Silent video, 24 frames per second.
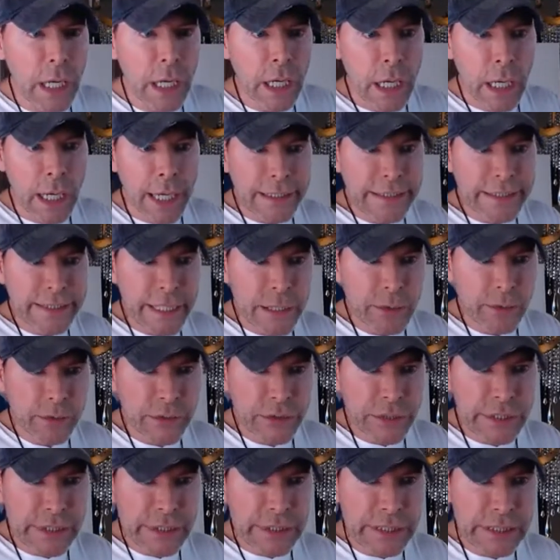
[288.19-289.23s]
I don't
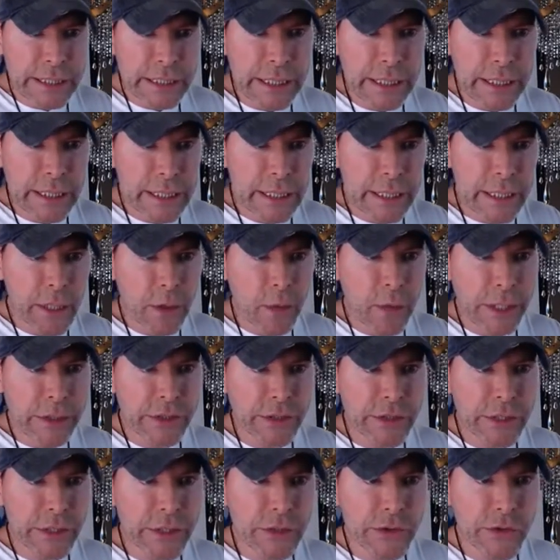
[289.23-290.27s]
see any
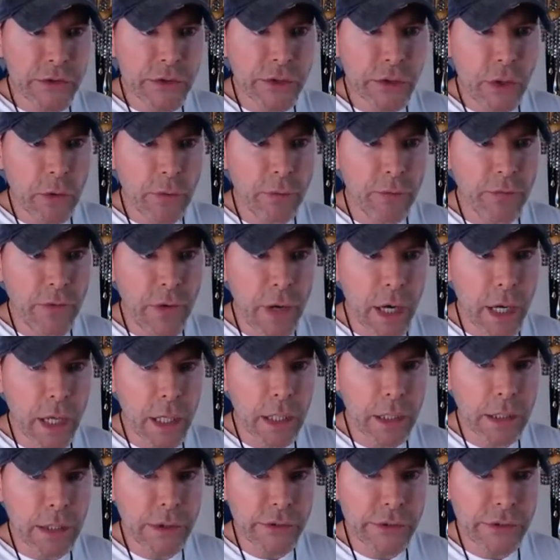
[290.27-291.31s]
questions so
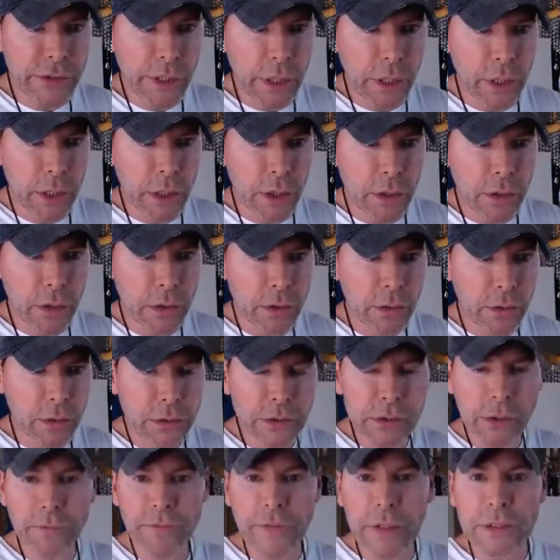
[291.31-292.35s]
far. So
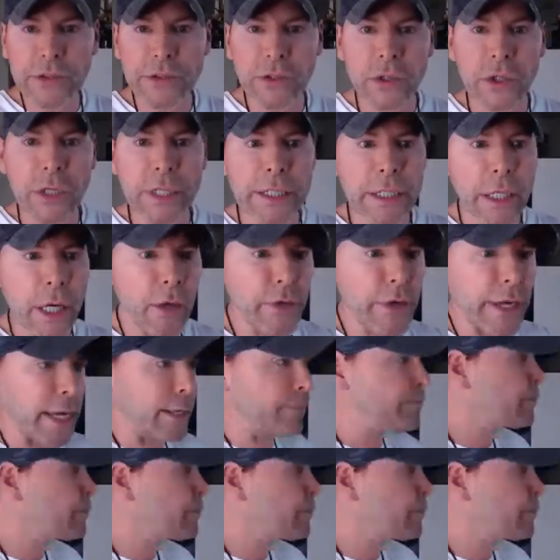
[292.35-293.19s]
far so good. Okay.